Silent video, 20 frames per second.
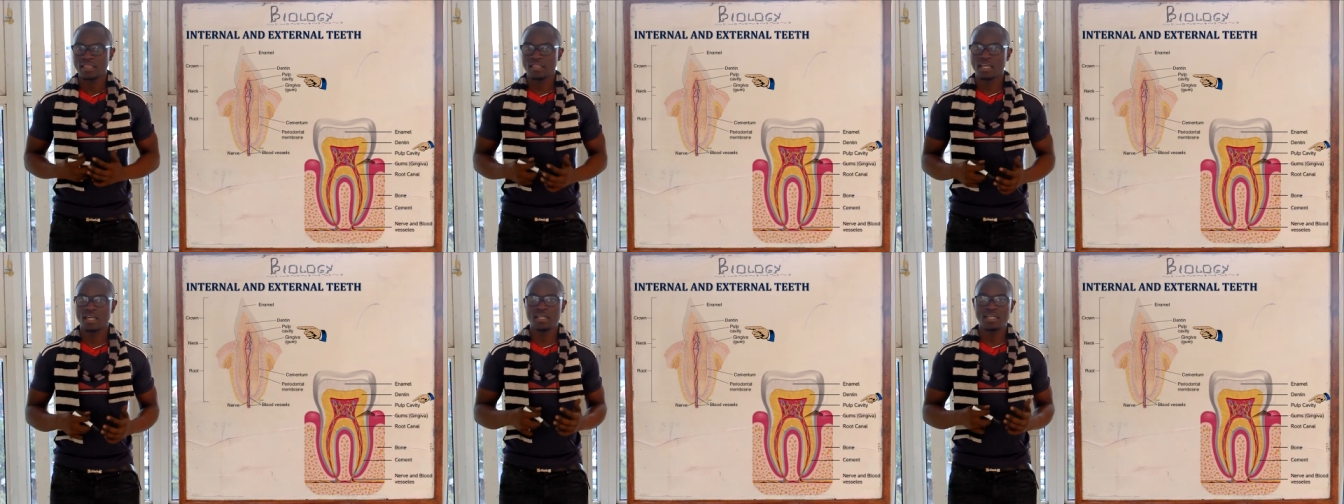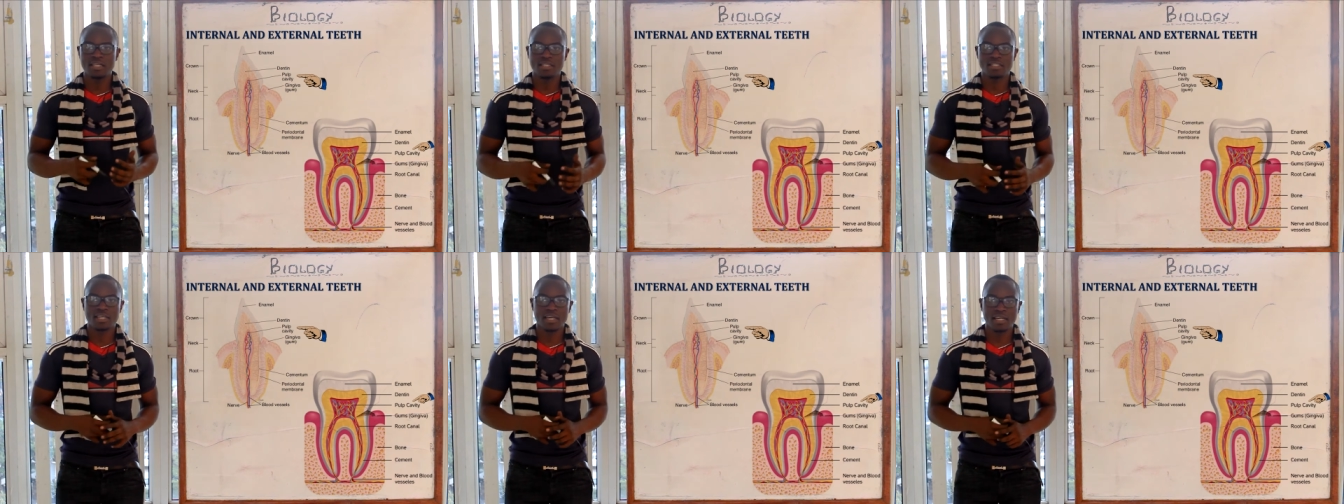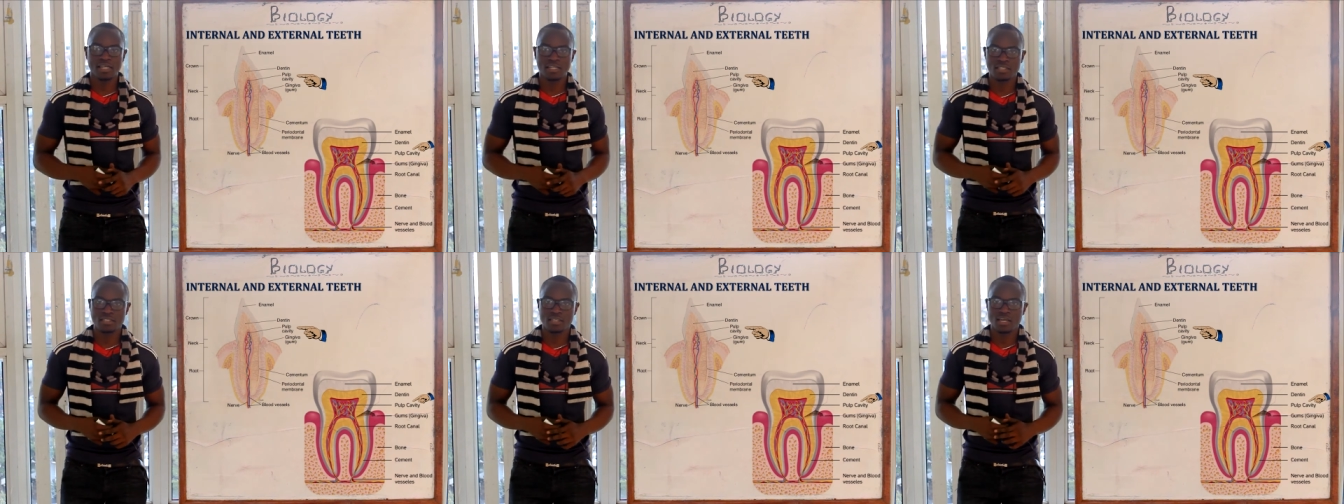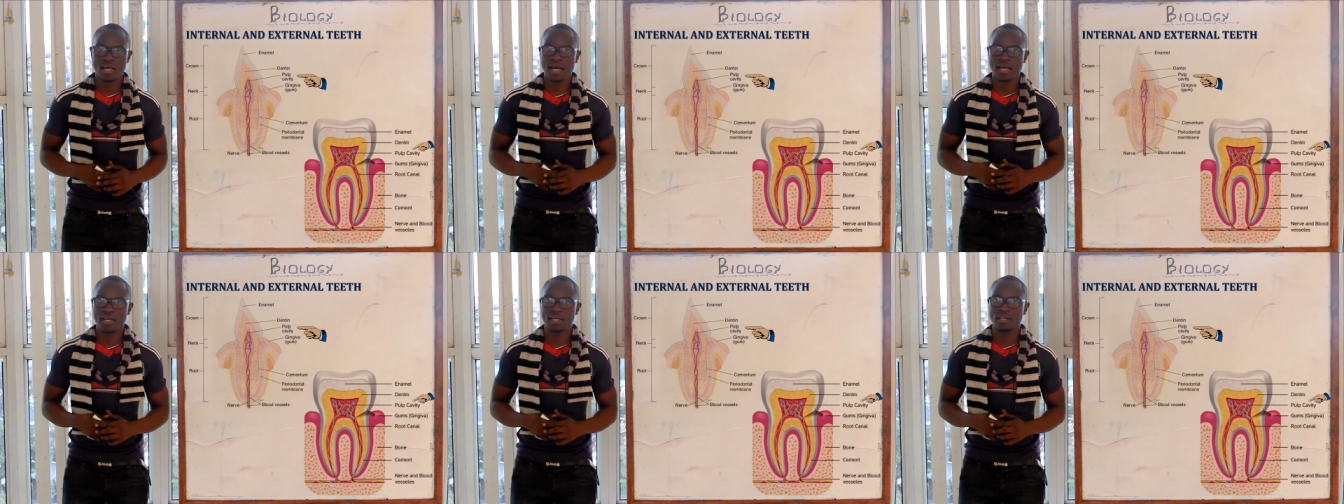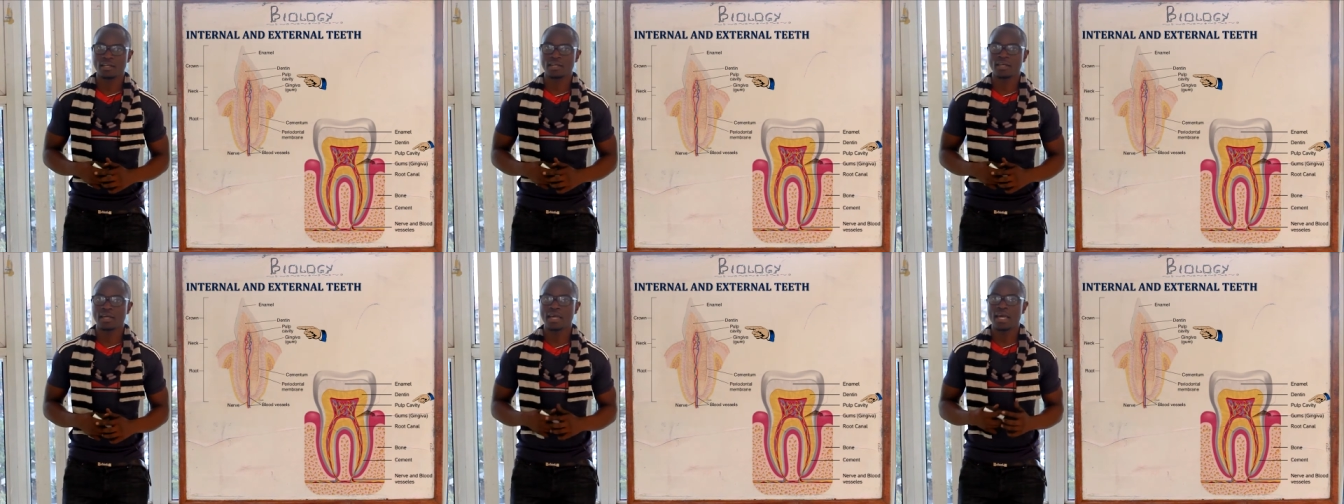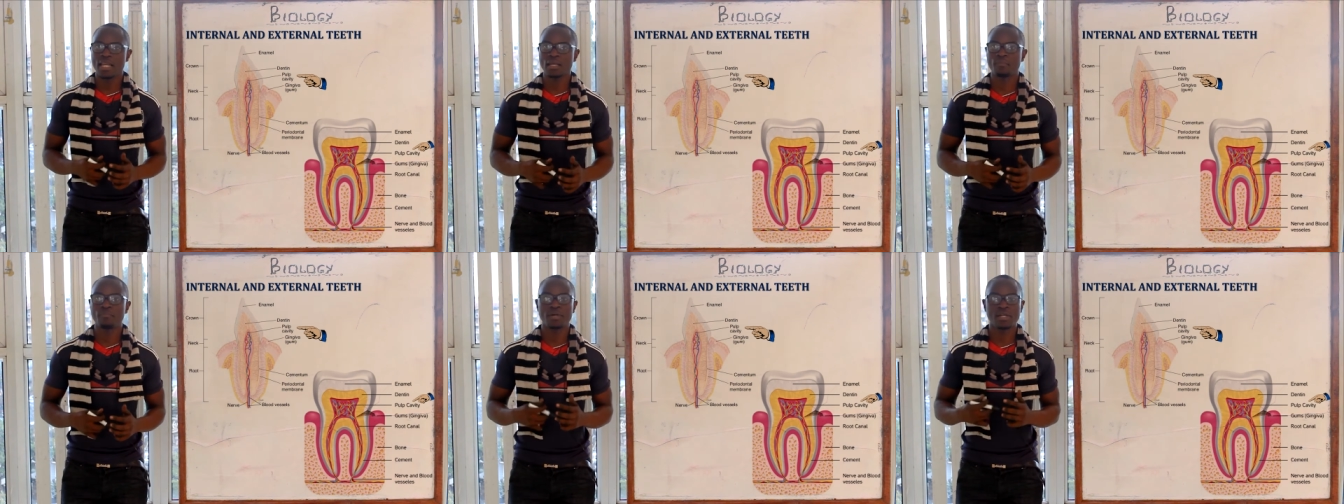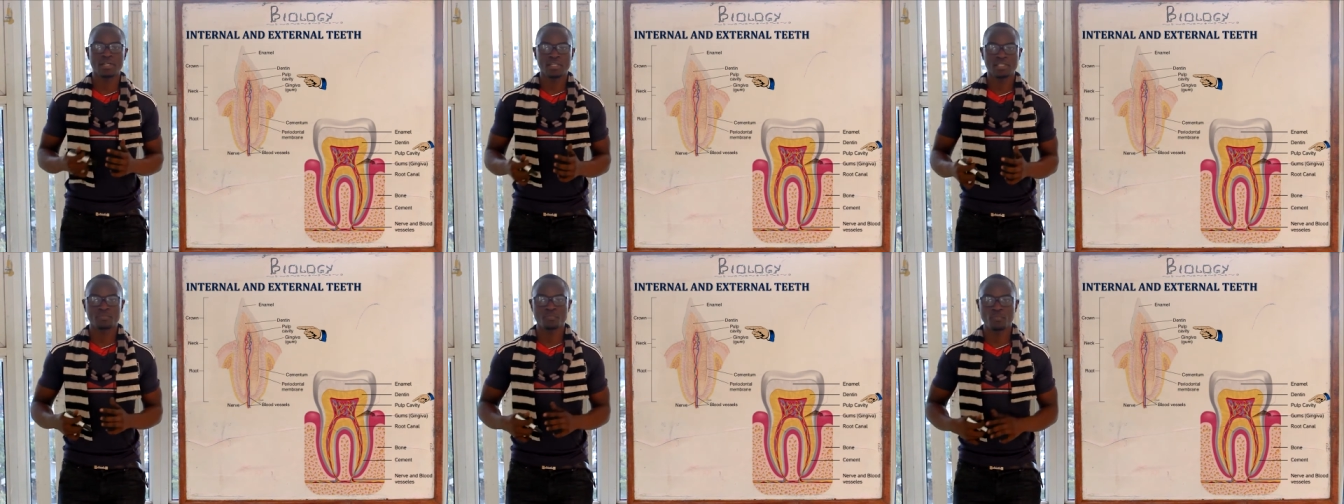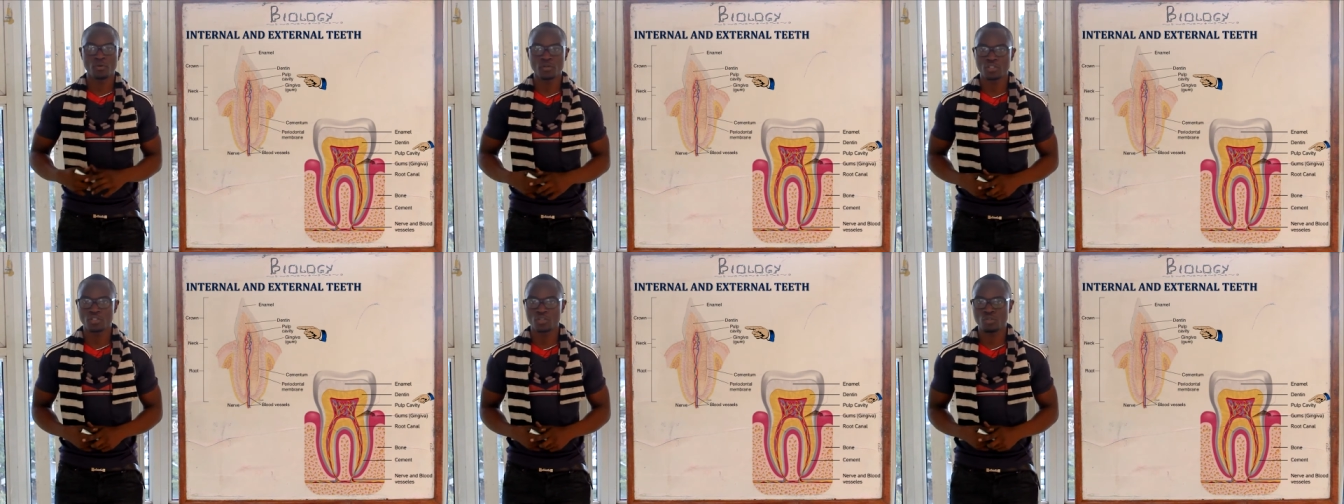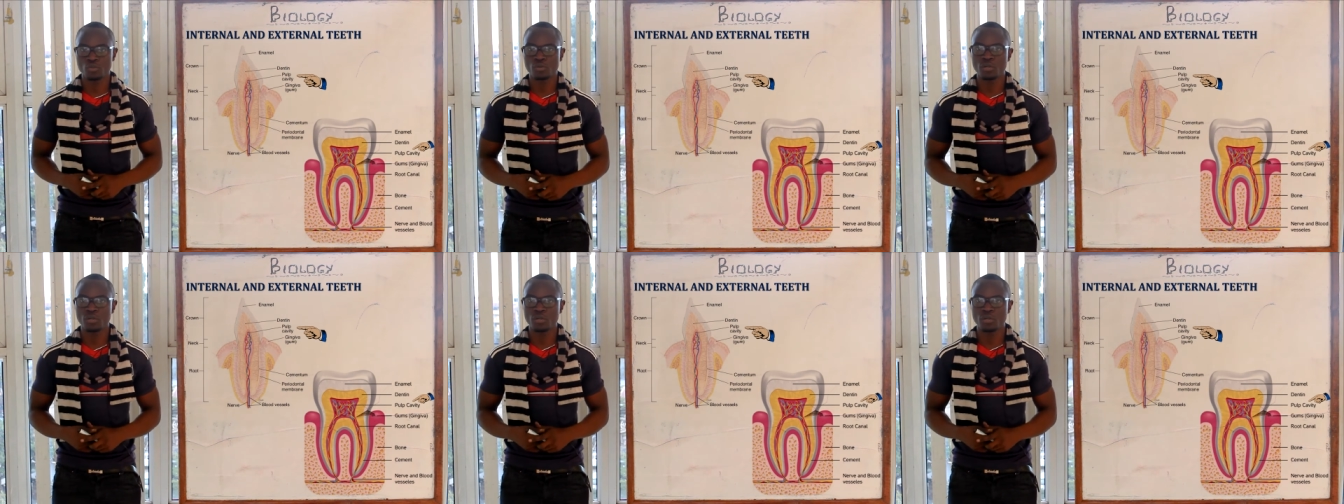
They detect and help respond